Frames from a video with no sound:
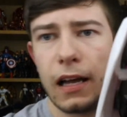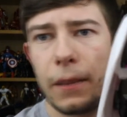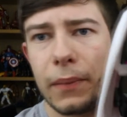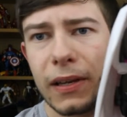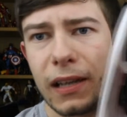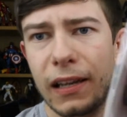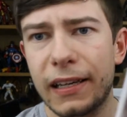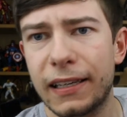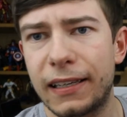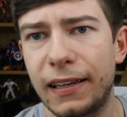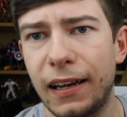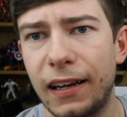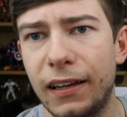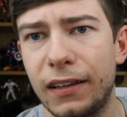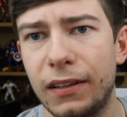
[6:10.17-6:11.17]
a bit like
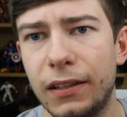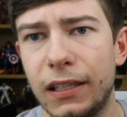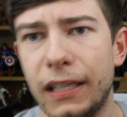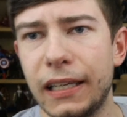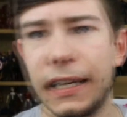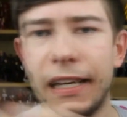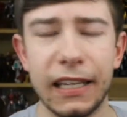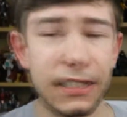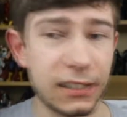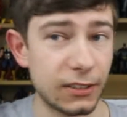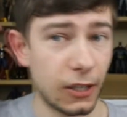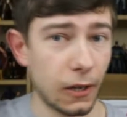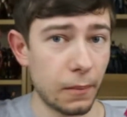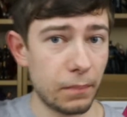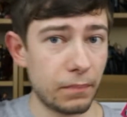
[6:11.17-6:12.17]
in
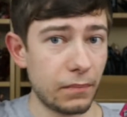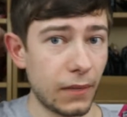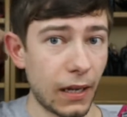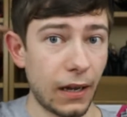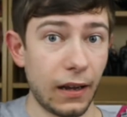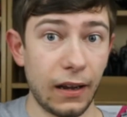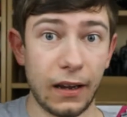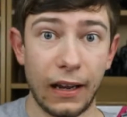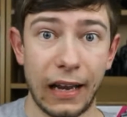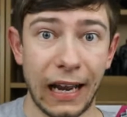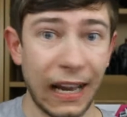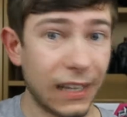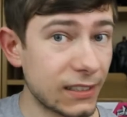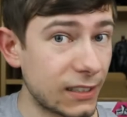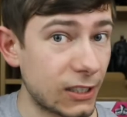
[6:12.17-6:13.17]
some hats,